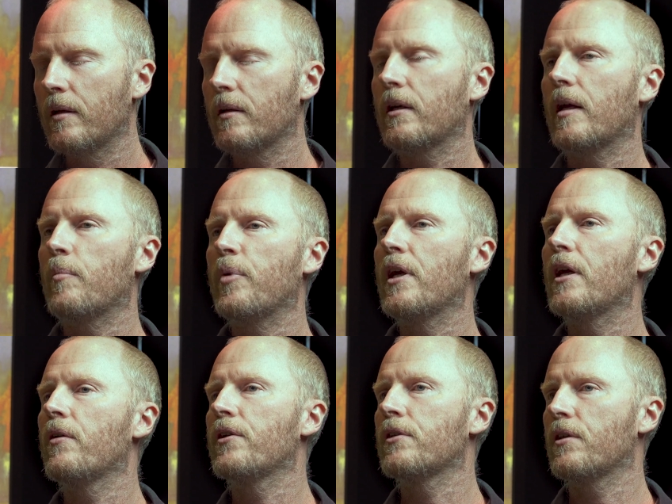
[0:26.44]
kind of
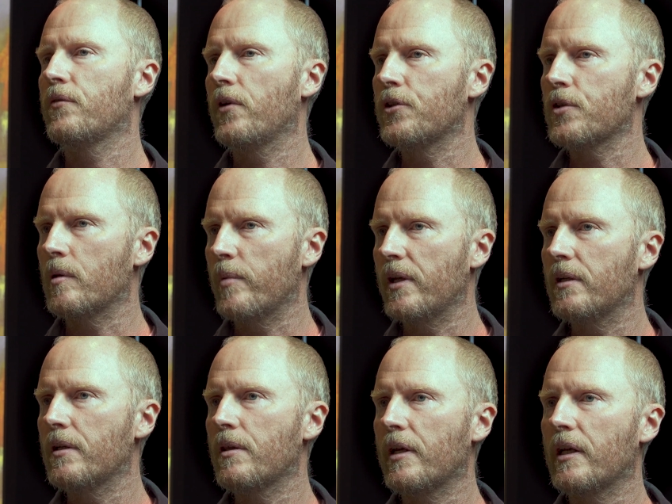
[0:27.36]
peer into the future a bit
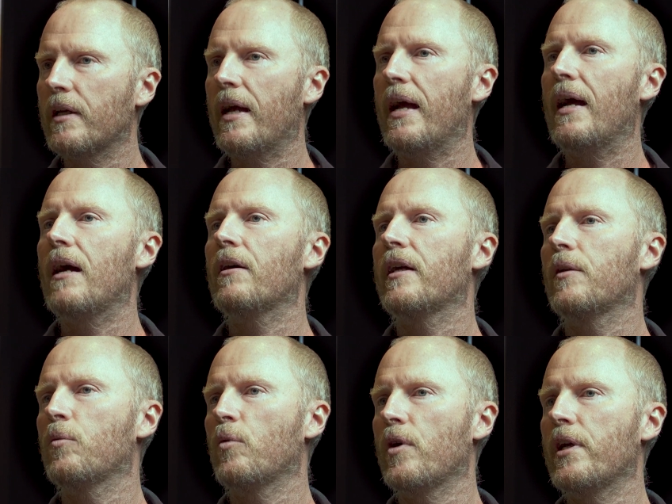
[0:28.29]
and think, how
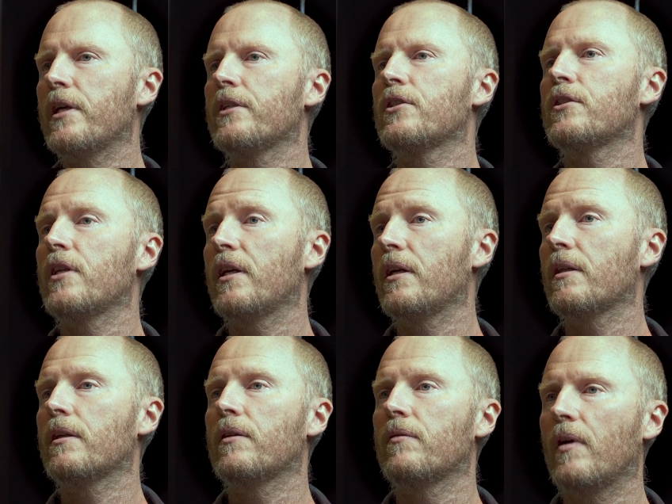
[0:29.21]
can we steer
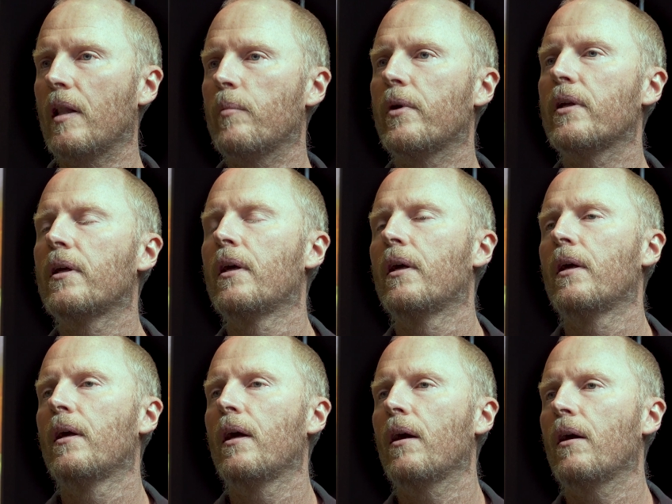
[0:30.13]
the development
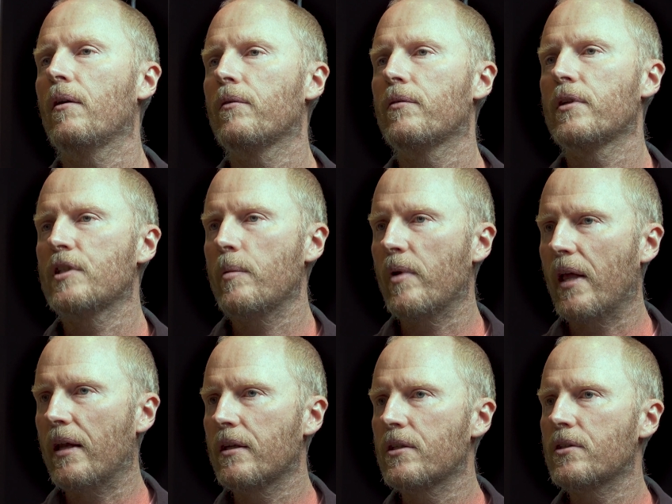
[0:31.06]
of
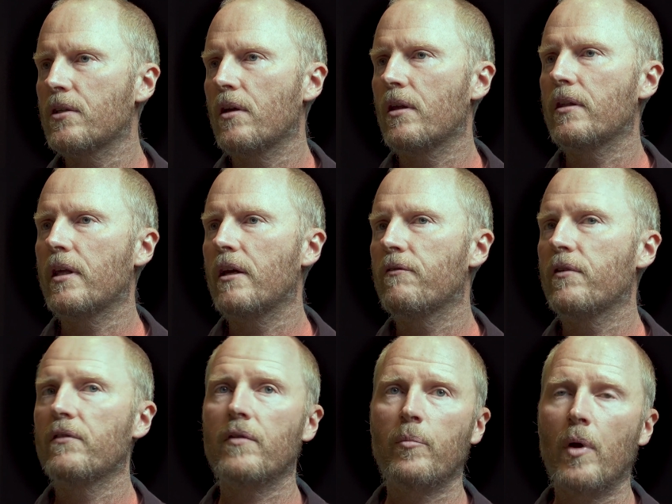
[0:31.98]
simulators so that they're
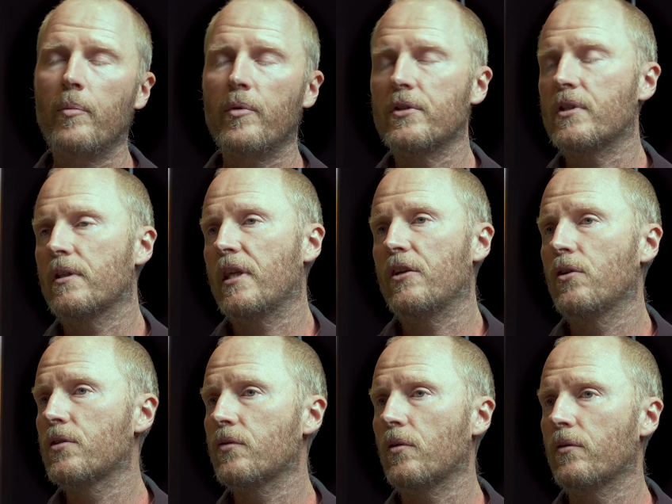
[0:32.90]
fit for purpose, that they're
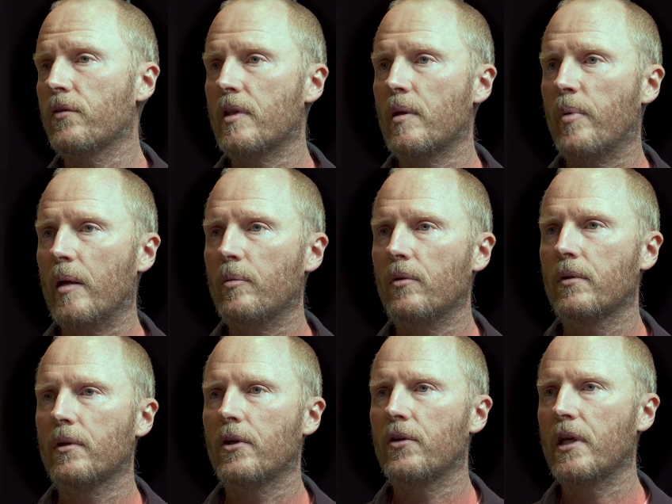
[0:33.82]
useful for the people
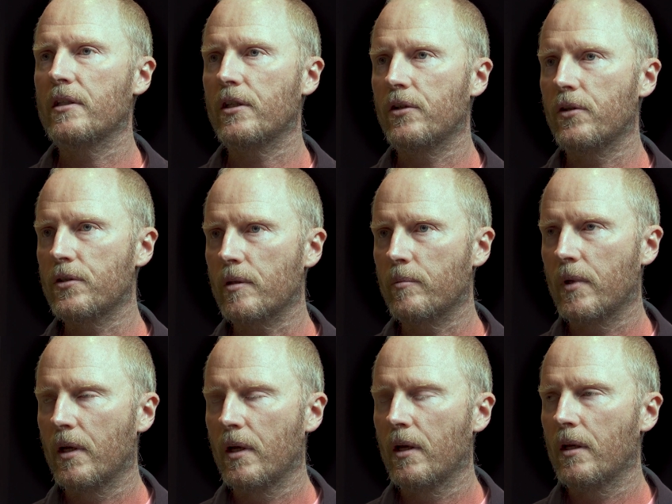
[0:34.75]
who need to use them.
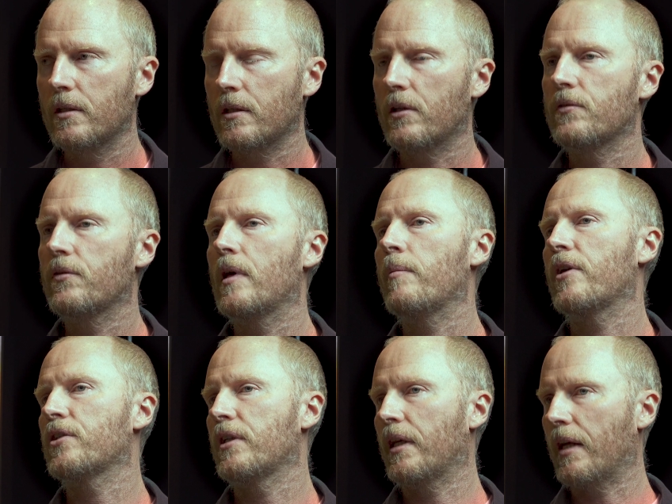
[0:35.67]
So it's very
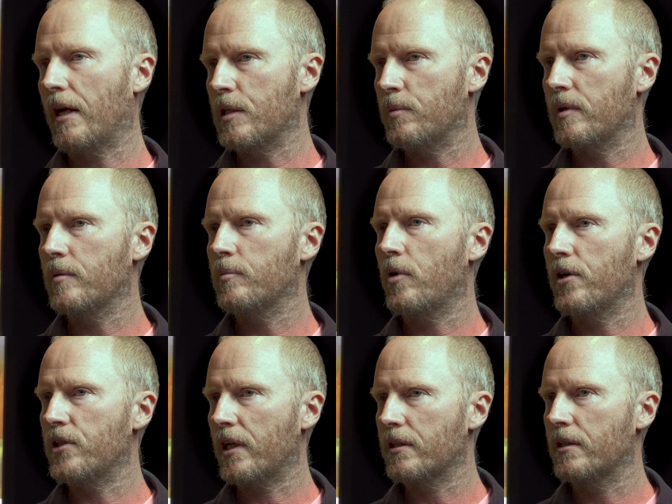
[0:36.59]
much an engagement
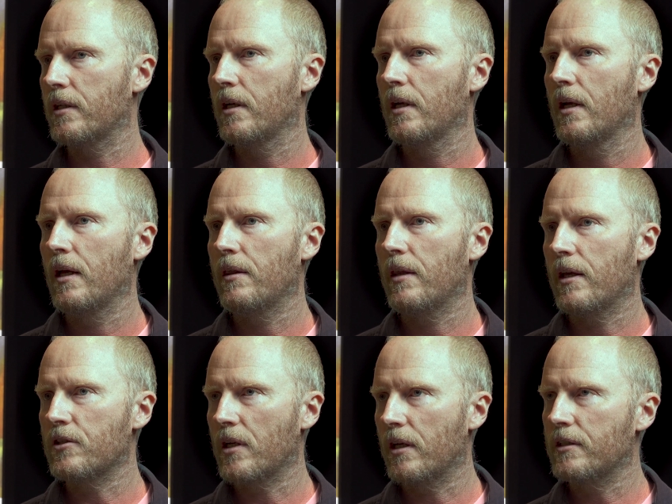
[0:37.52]
project.
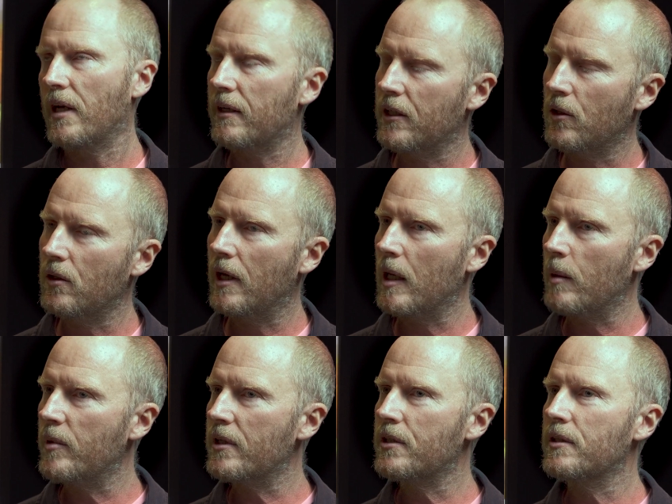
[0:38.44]
There's a technical
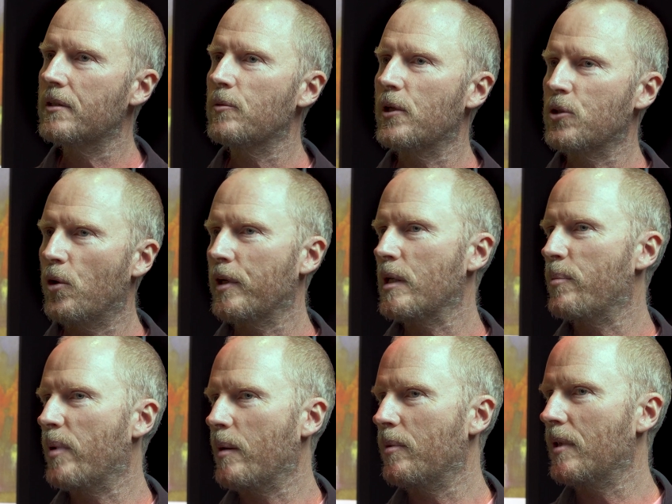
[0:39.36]
element. We're talking to
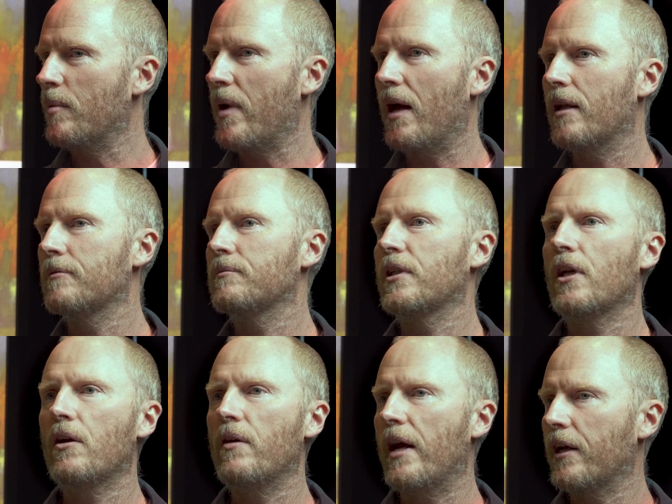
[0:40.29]
people about,
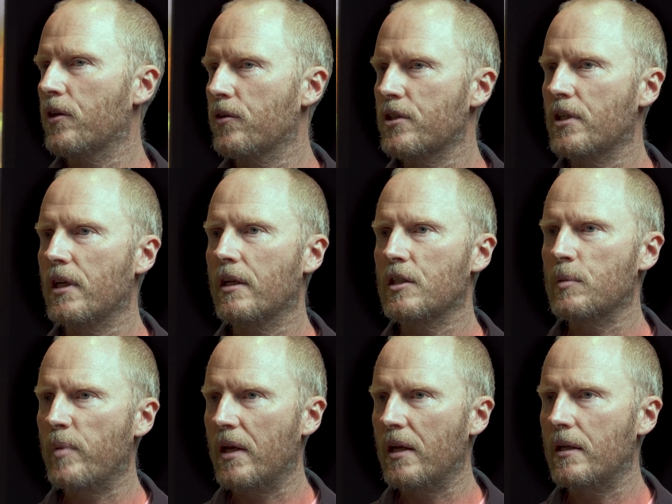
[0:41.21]
accuracy and
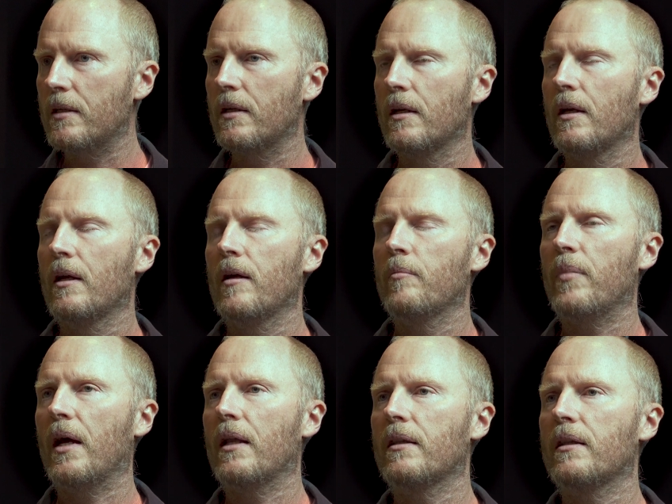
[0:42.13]
speed,
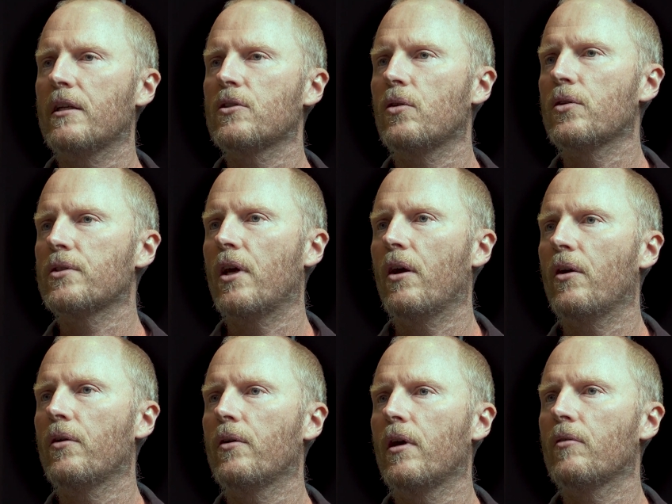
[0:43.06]
but there's
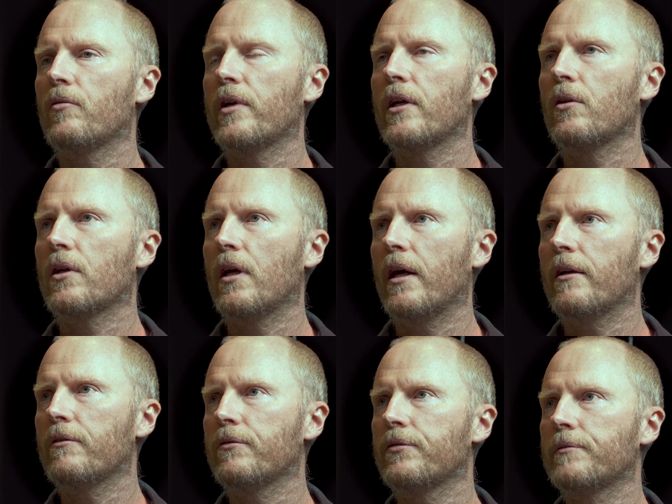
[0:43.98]
also a real kind
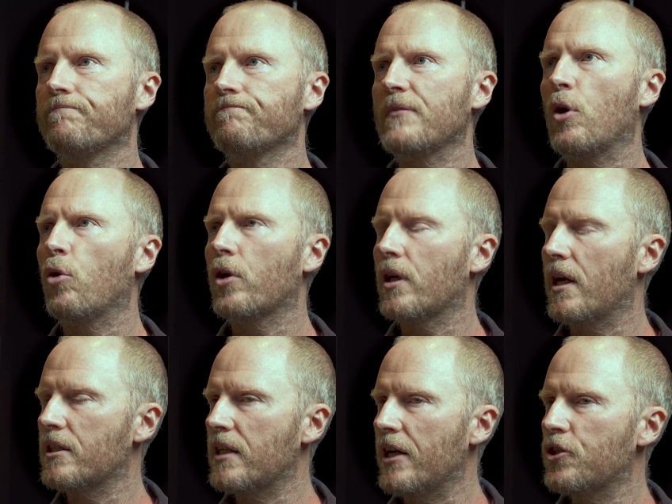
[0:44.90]
of
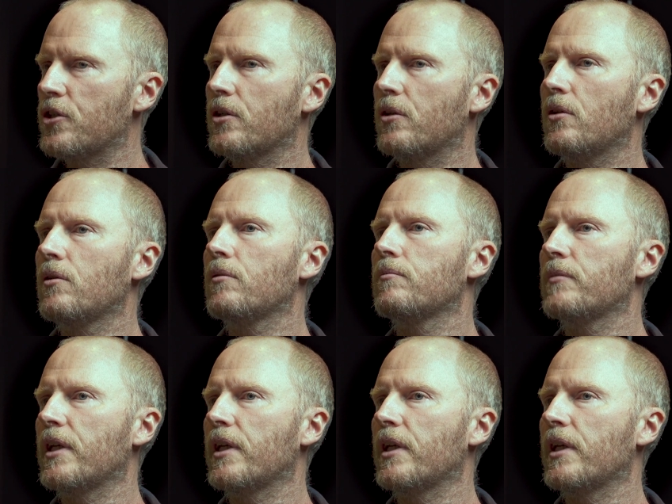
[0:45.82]
organisational,